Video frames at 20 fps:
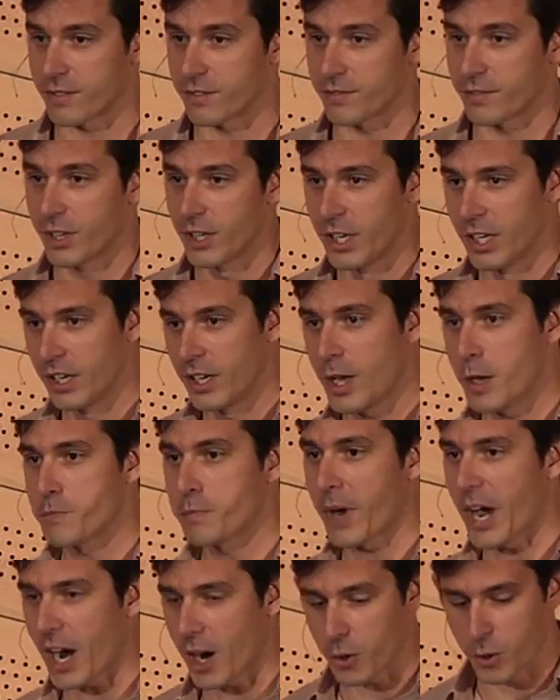you've
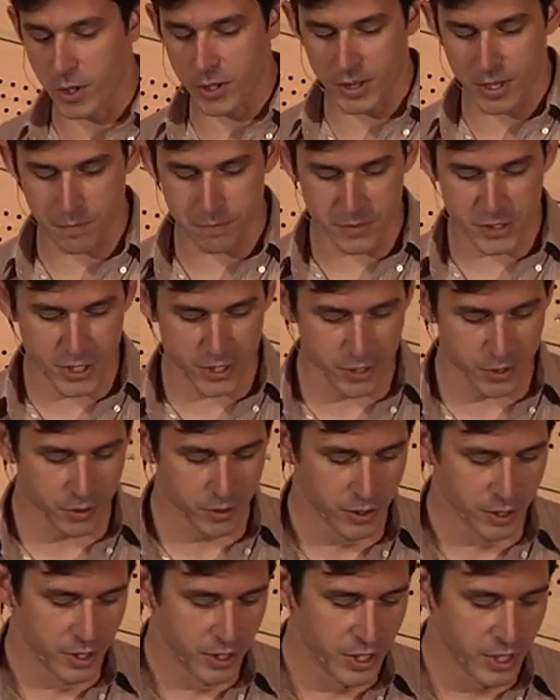empowered them to.
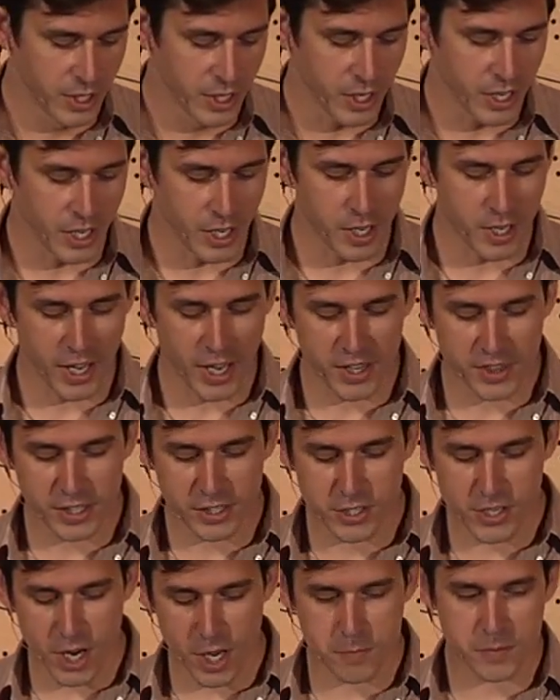I
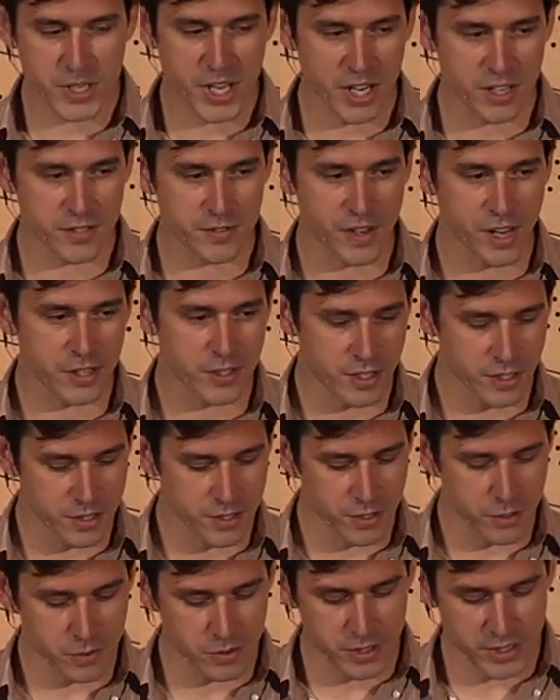think job satisfaction
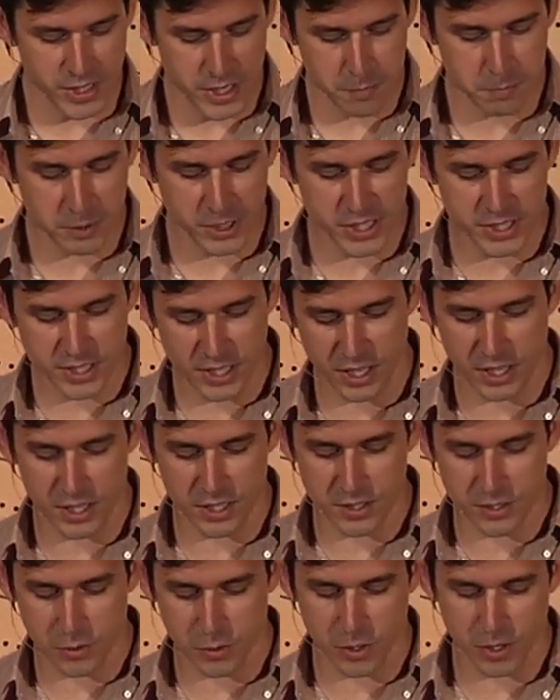is so deeply
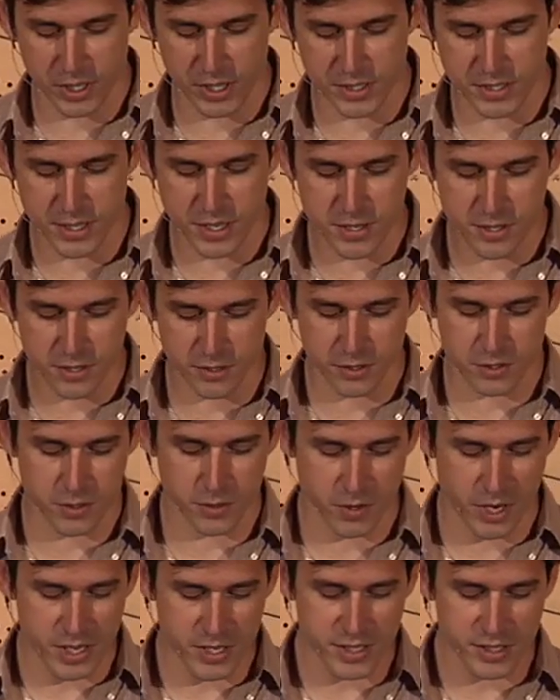tied to organizational
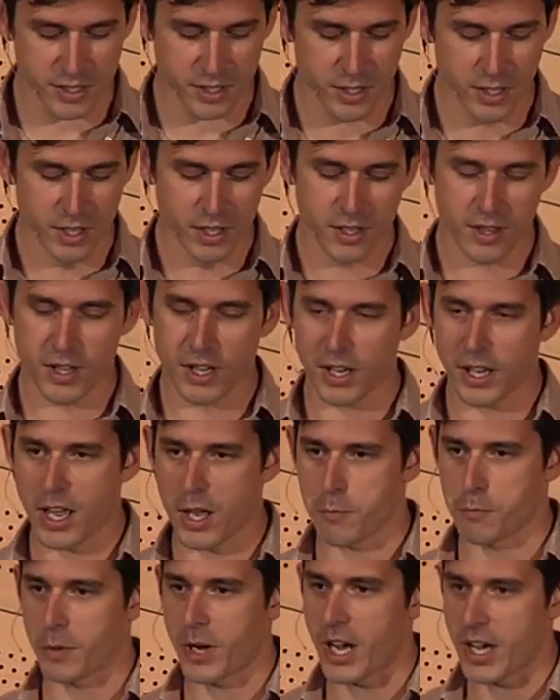trust that it
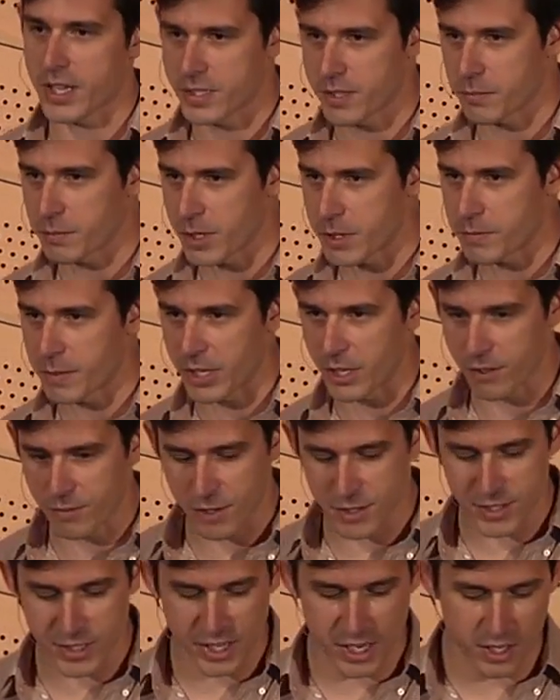can't possibly be
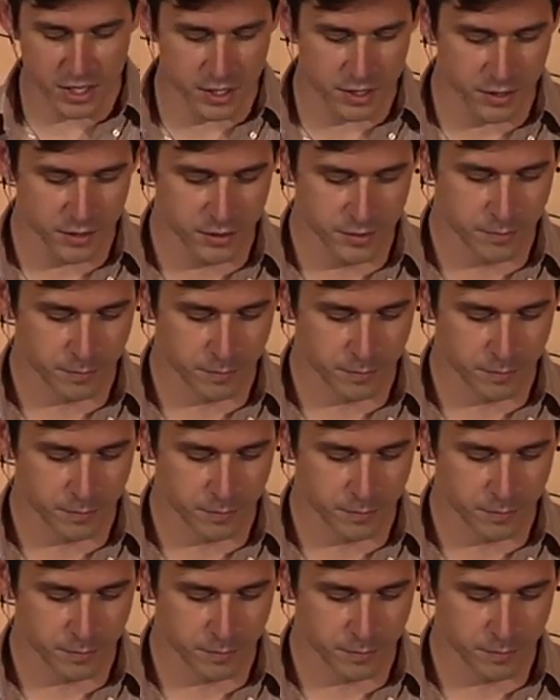overstated.